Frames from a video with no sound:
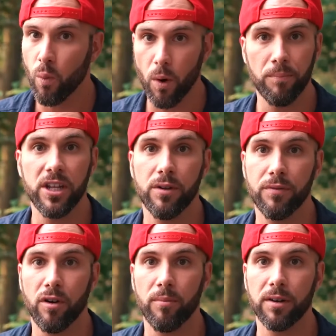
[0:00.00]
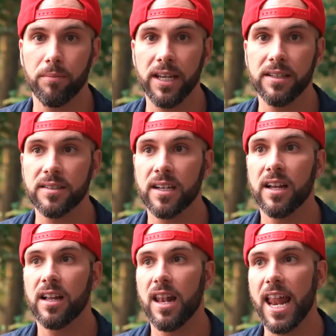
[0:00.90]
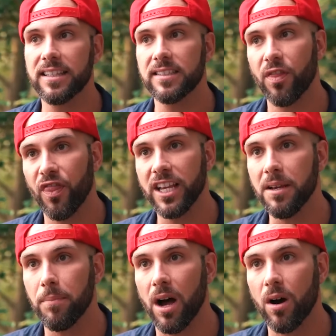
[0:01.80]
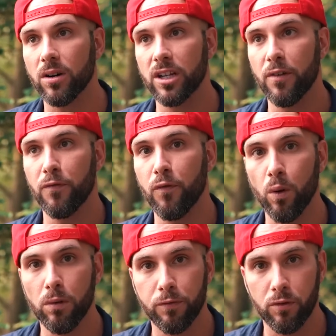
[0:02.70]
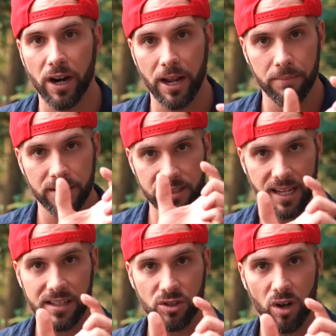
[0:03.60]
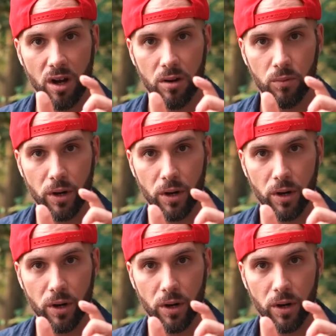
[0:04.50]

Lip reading: what medium format means, let's think about a full frame sensor,